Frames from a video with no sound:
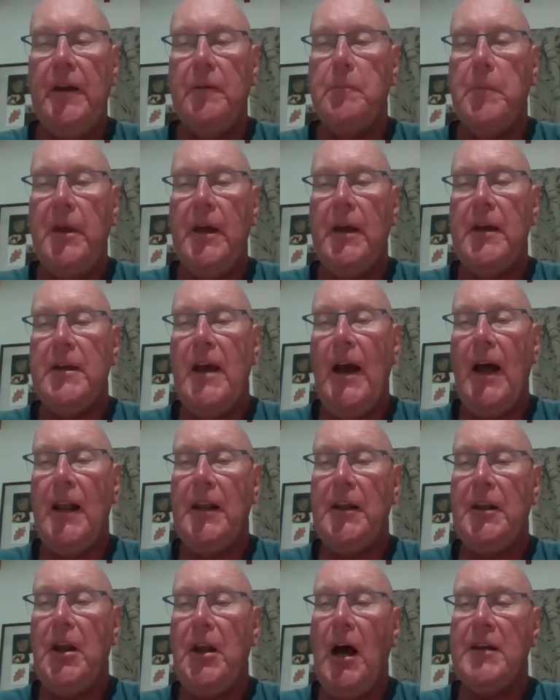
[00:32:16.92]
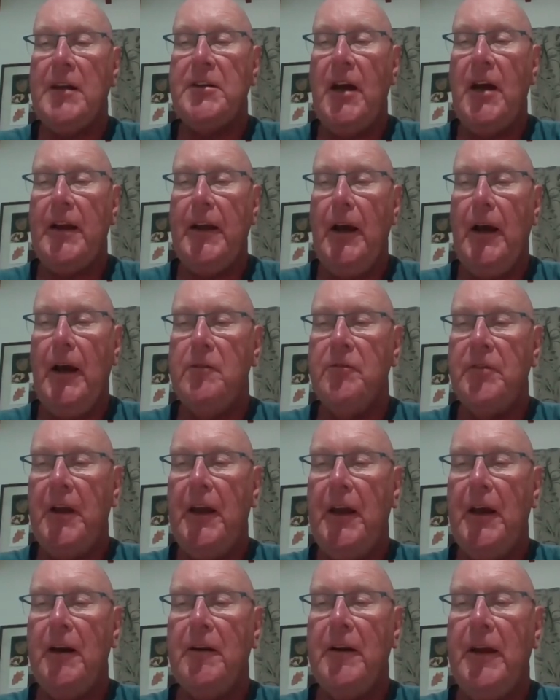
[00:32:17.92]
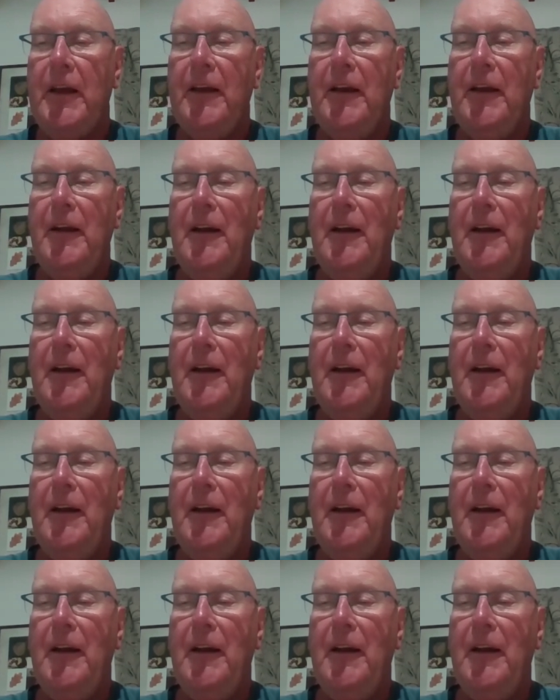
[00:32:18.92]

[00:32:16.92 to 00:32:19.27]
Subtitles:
give me a yell and I duck over, Gary.